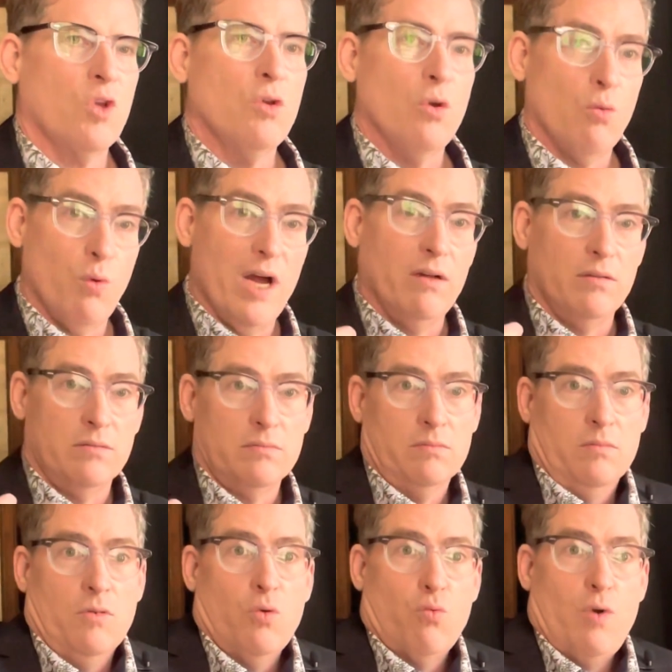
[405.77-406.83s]
Well,
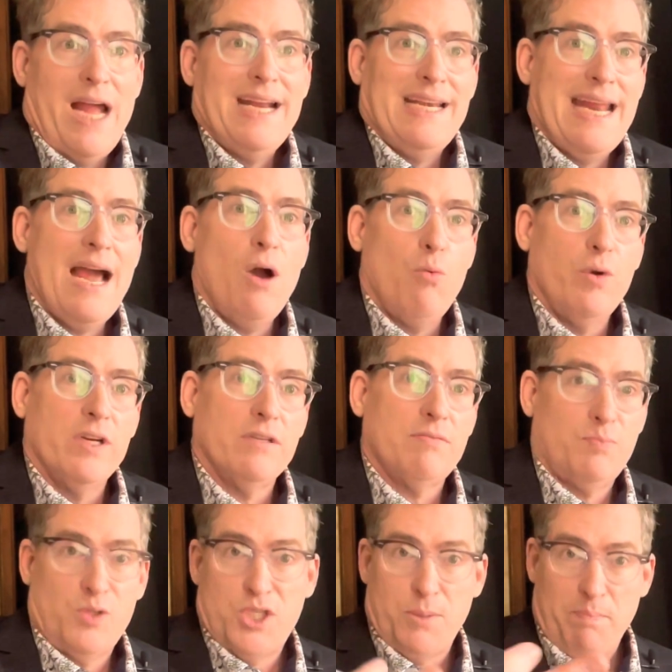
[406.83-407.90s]
right now we're
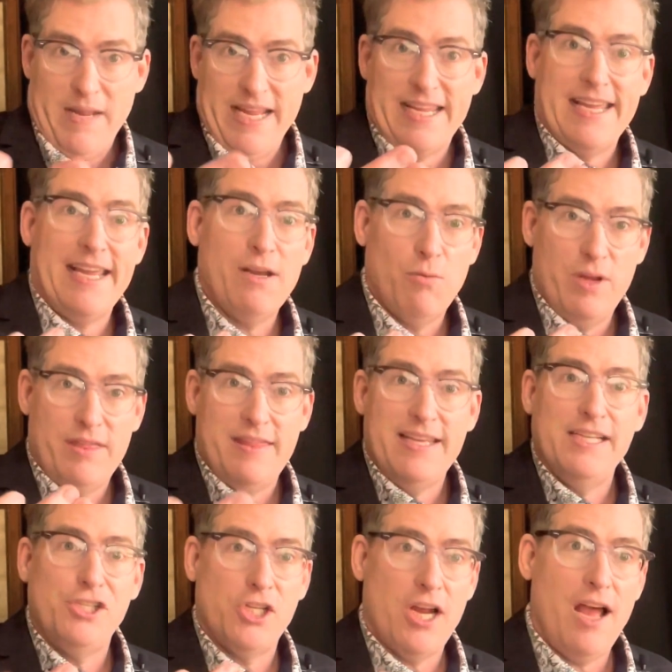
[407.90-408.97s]
speaking with
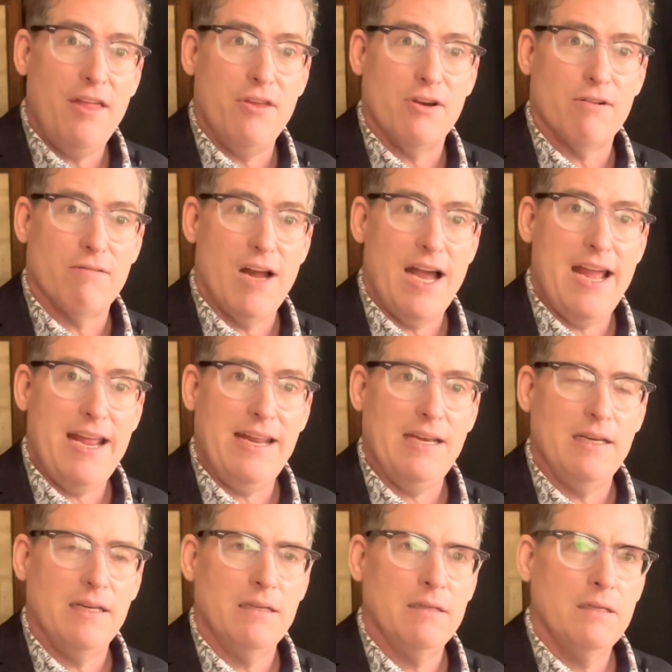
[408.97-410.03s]
each other, right?
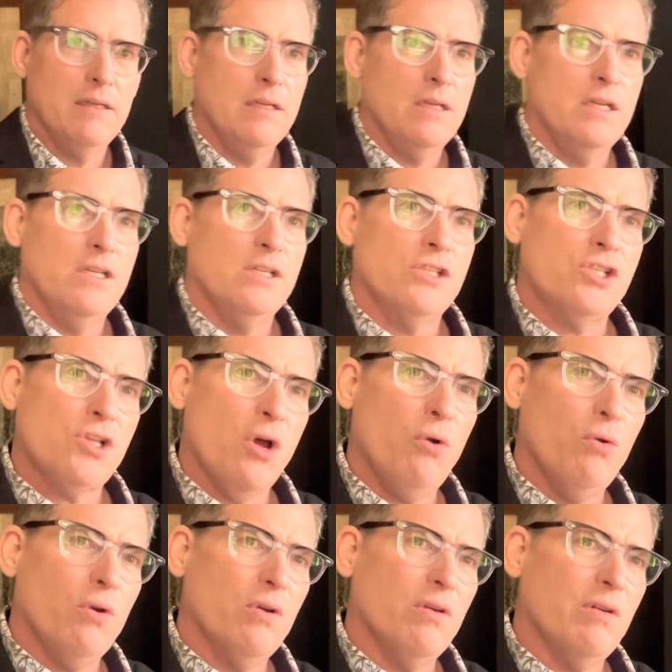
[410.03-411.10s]

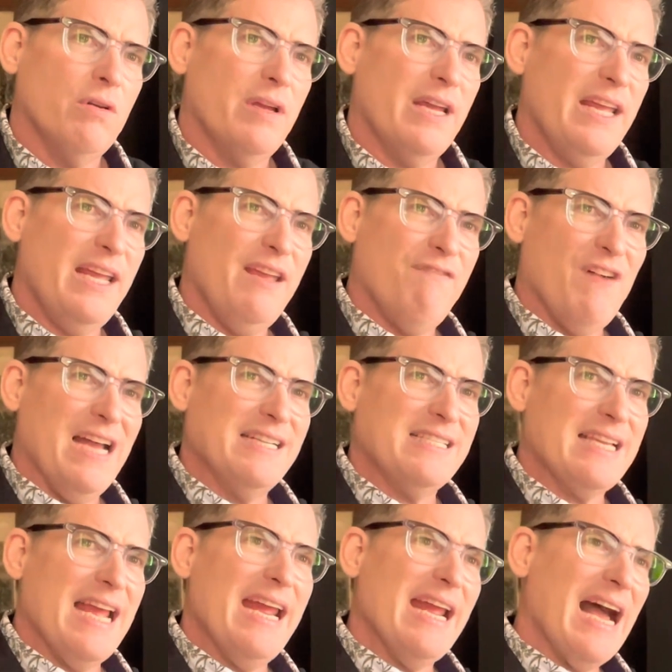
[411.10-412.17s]
So if I
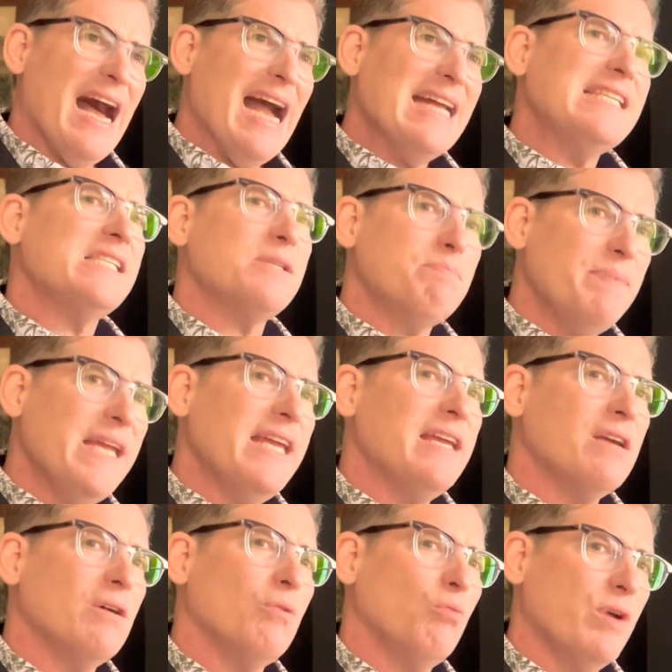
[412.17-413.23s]
say, I
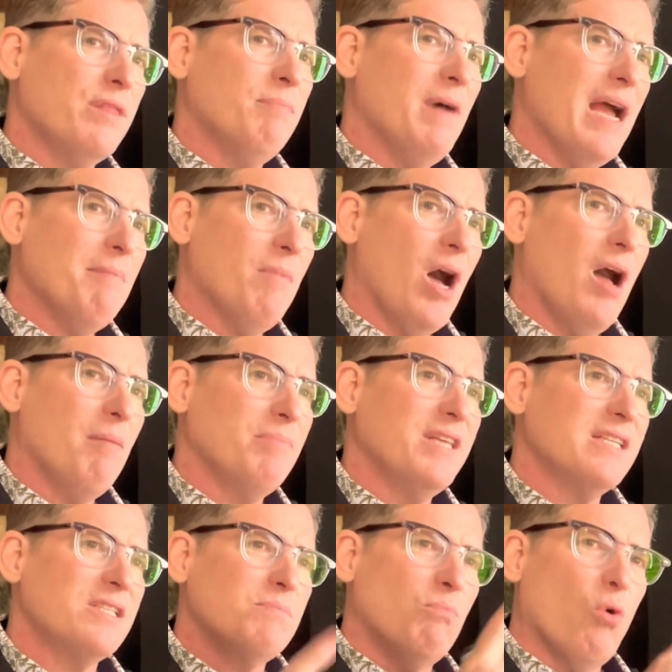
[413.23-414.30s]
speak with my mom
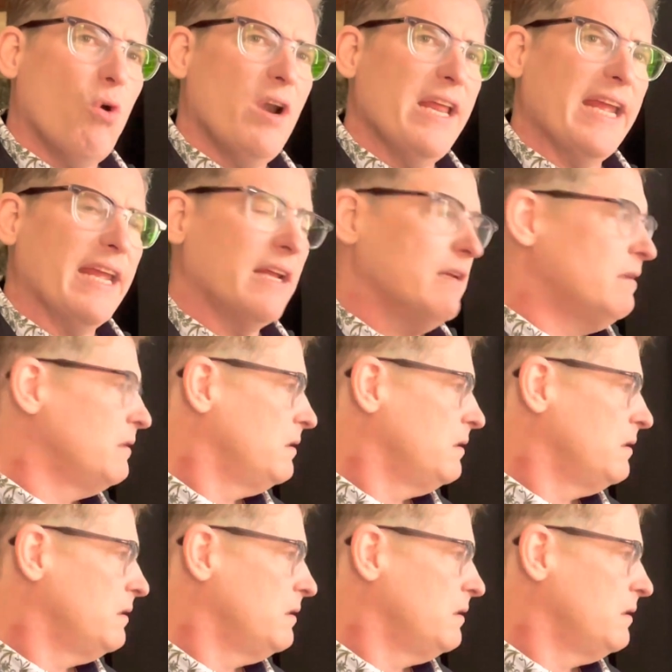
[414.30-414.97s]
this morning,